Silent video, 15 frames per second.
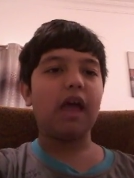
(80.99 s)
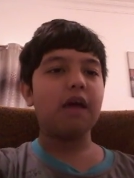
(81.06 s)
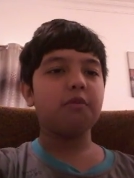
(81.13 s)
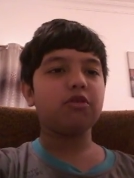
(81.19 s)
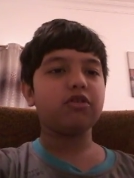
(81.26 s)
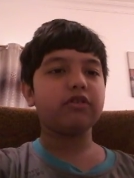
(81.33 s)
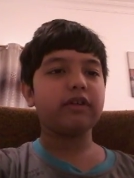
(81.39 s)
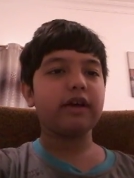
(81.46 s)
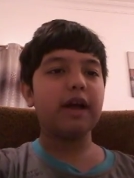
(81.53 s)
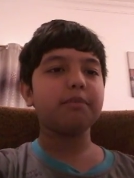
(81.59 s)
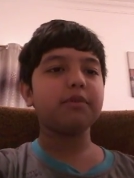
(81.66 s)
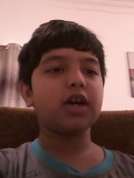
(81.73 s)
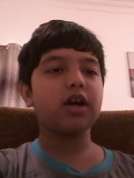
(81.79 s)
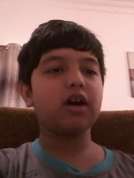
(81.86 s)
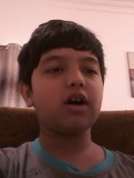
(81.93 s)
I'm i I'm,
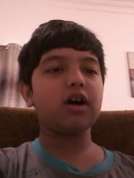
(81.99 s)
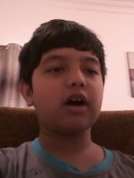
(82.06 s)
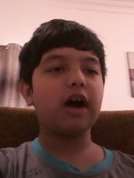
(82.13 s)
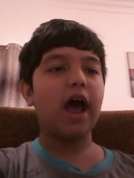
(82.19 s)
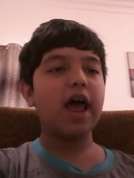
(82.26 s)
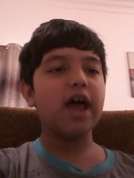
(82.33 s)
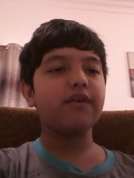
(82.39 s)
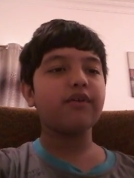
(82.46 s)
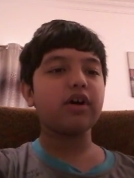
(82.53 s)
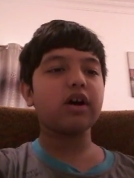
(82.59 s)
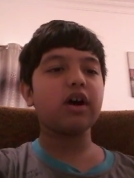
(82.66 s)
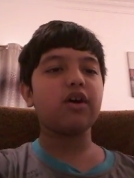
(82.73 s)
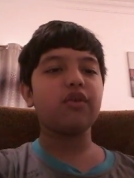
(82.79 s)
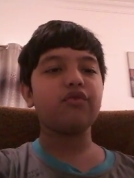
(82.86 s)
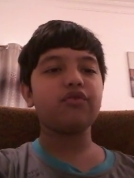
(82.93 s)
I have a
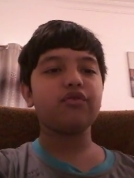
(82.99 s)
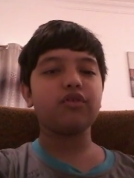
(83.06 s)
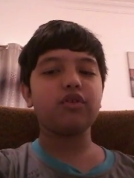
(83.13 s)
cough,